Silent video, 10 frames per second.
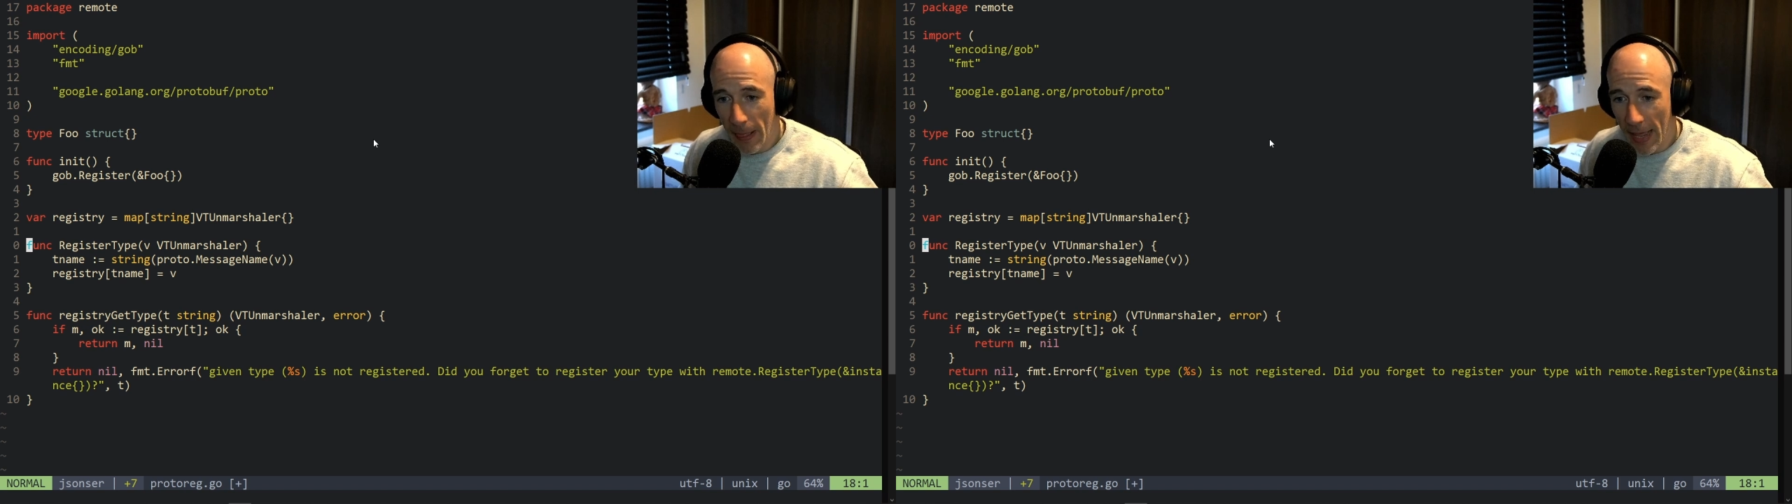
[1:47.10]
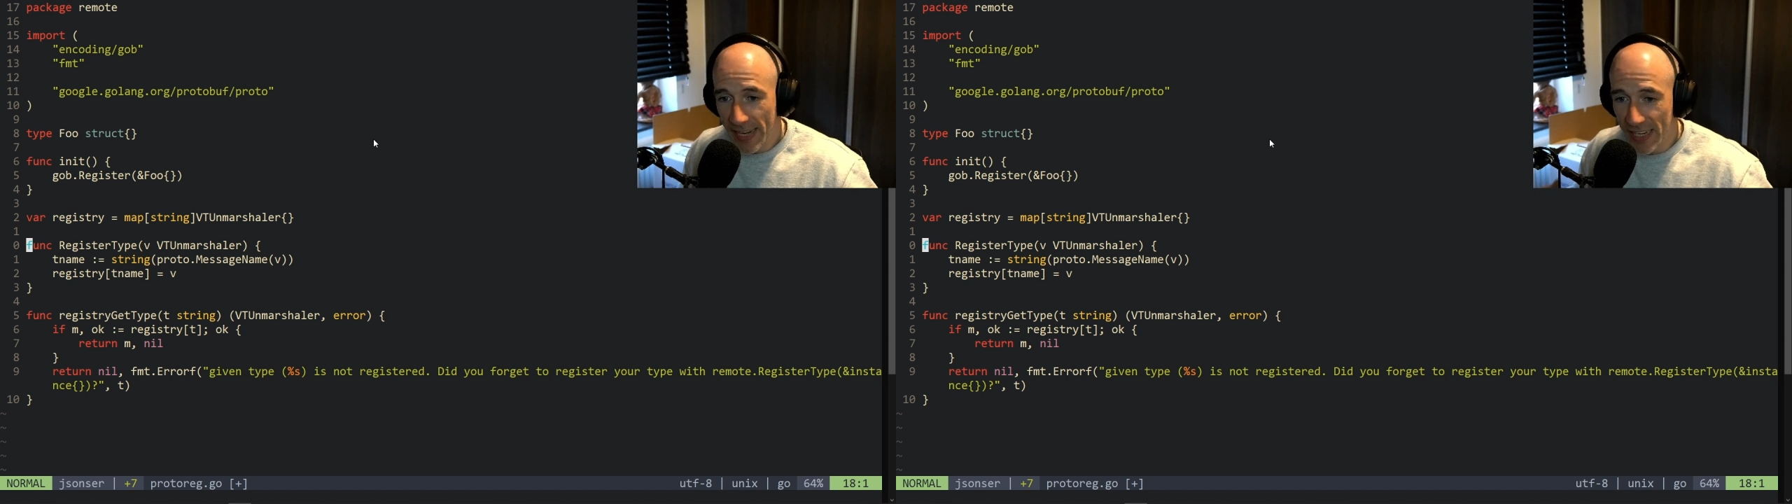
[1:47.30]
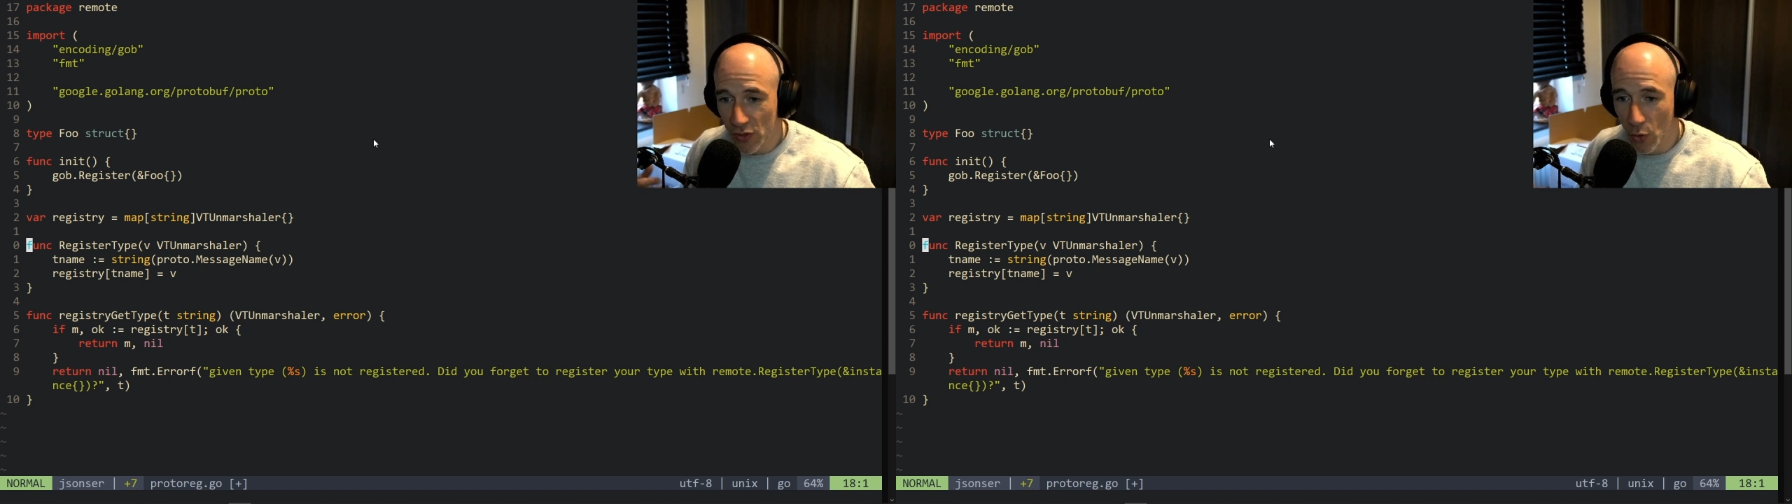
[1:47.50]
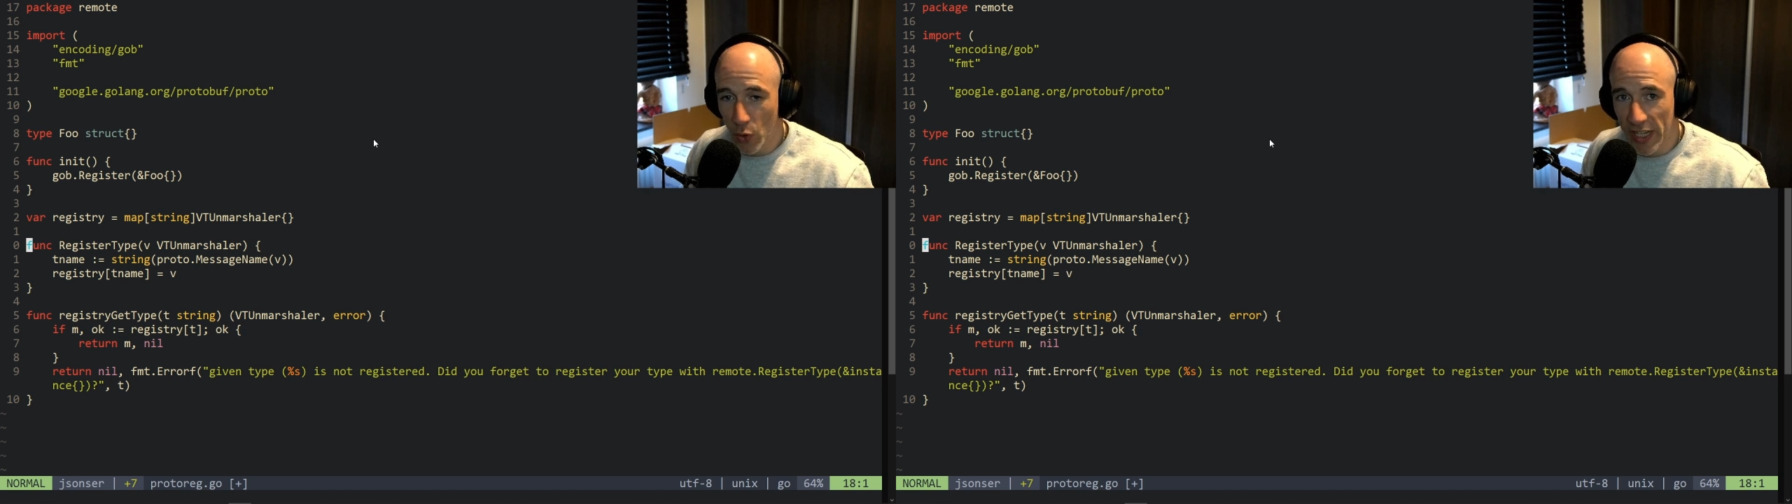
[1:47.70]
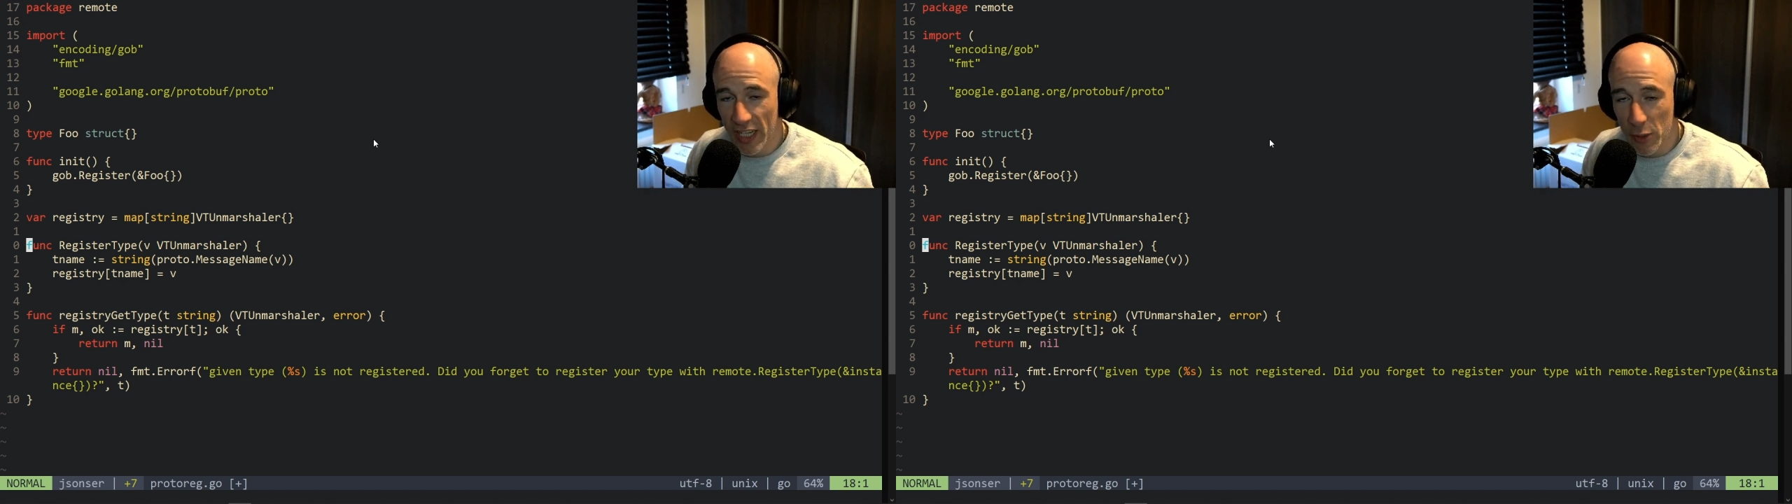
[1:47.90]
and he has no
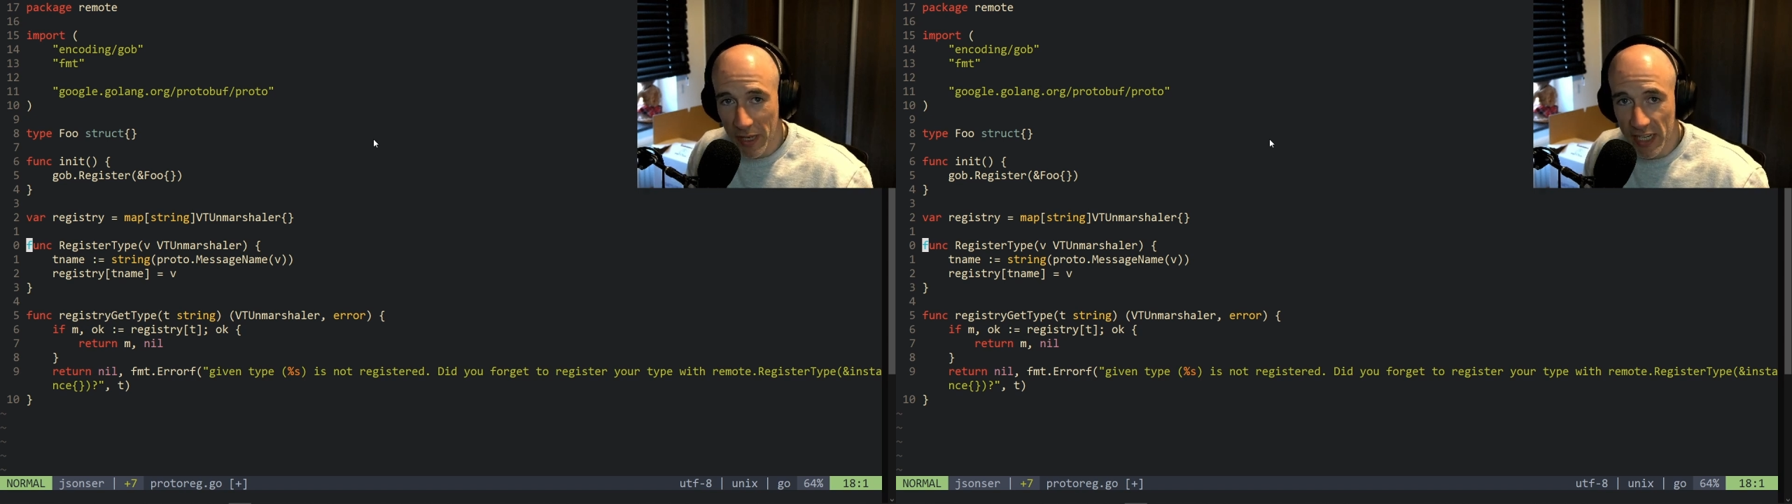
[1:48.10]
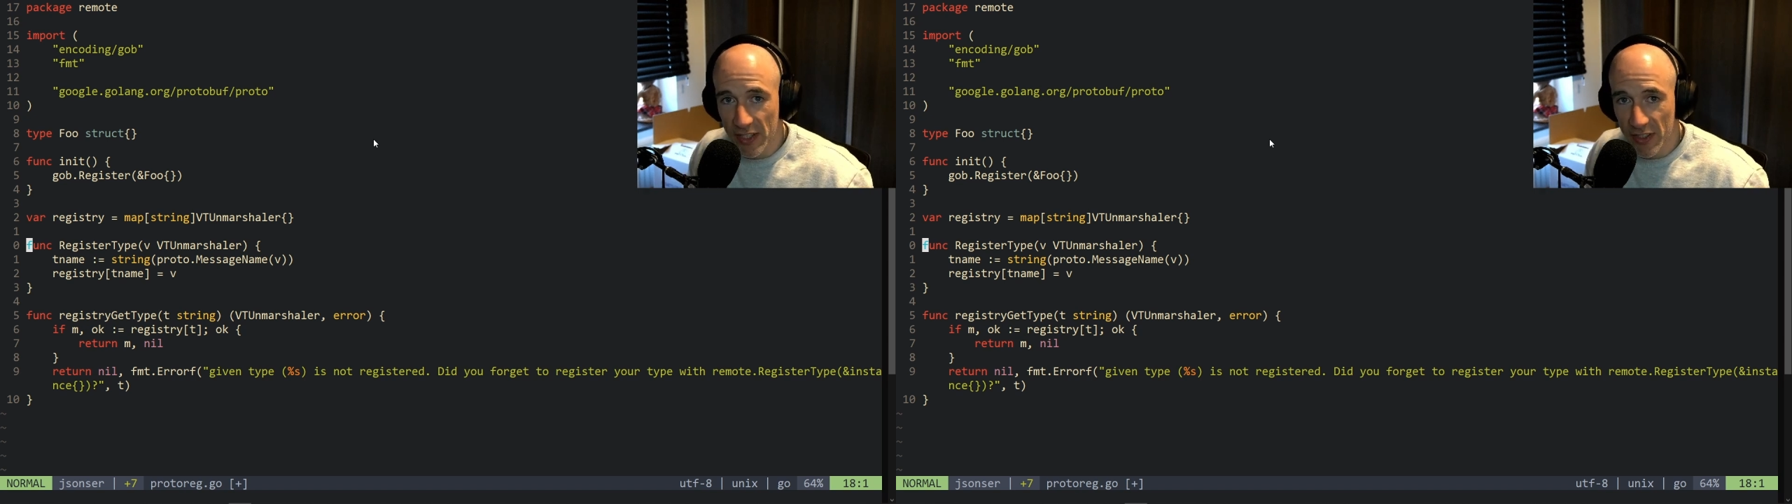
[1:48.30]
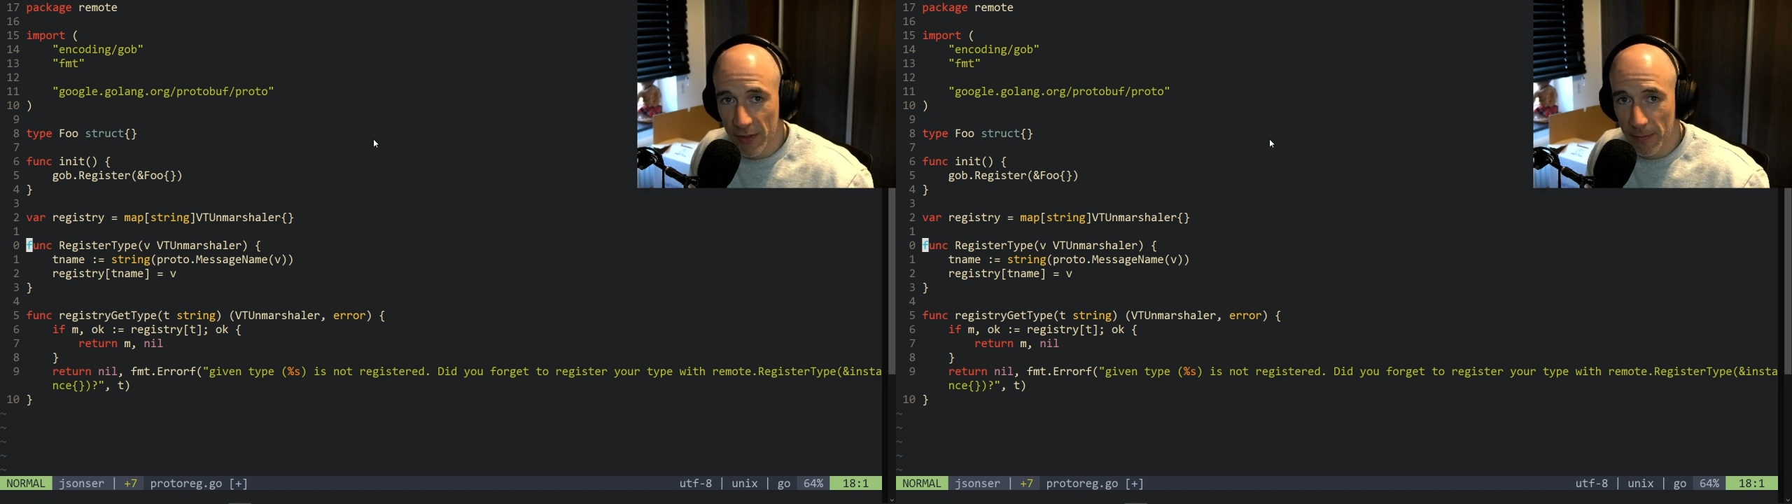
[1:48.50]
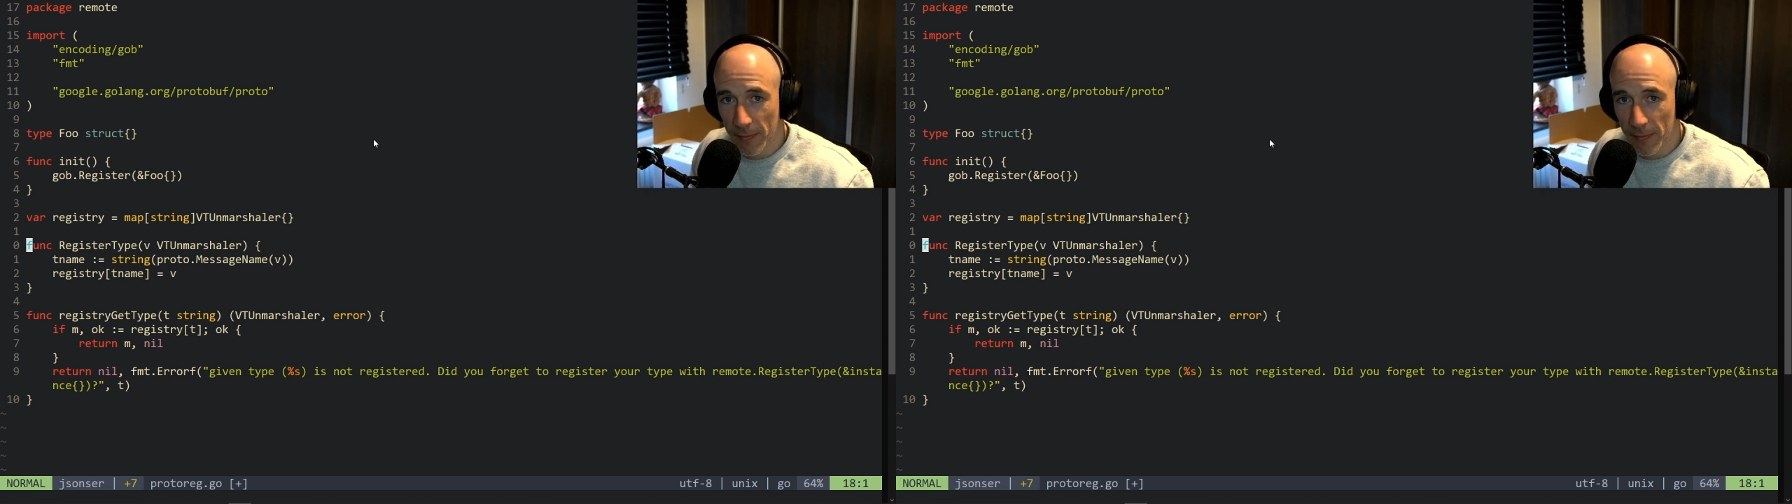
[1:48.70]
coding experience.